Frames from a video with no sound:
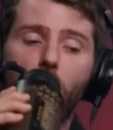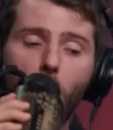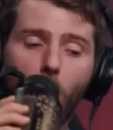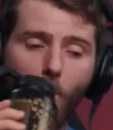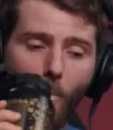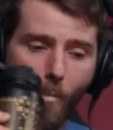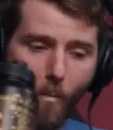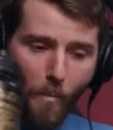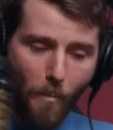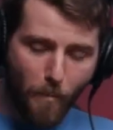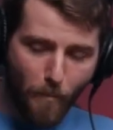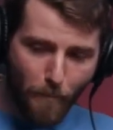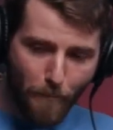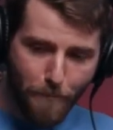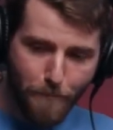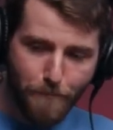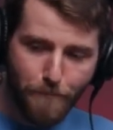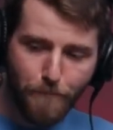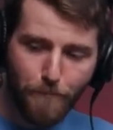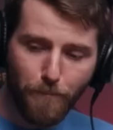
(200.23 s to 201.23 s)

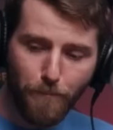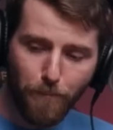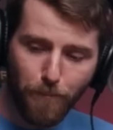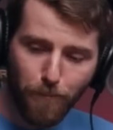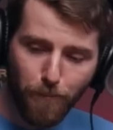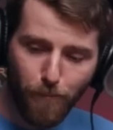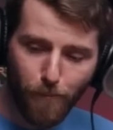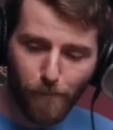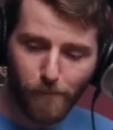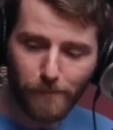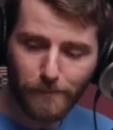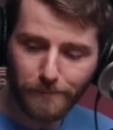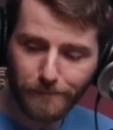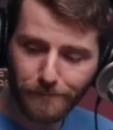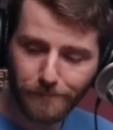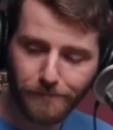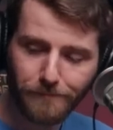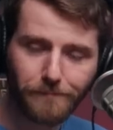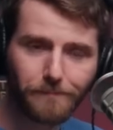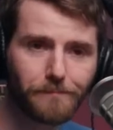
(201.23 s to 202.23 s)

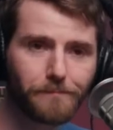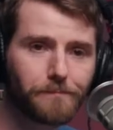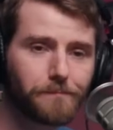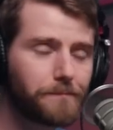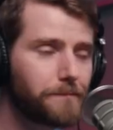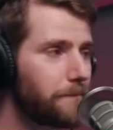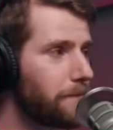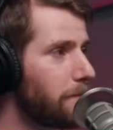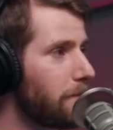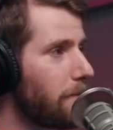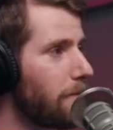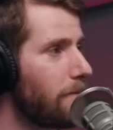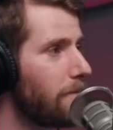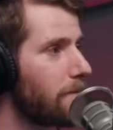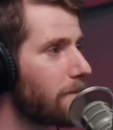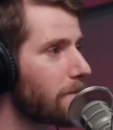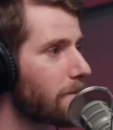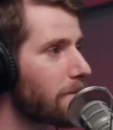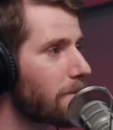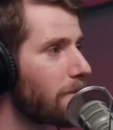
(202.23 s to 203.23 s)

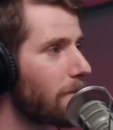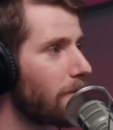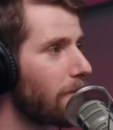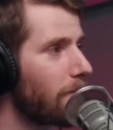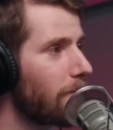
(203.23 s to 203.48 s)
(not speaking)